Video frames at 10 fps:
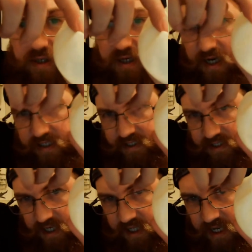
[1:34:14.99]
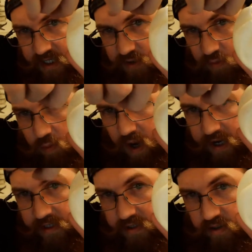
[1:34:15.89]
You can kind of see that it's
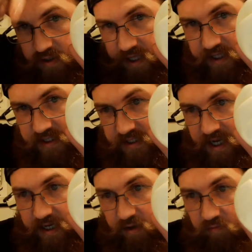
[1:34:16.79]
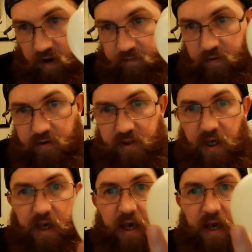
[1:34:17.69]
white on the inside of the ruffles.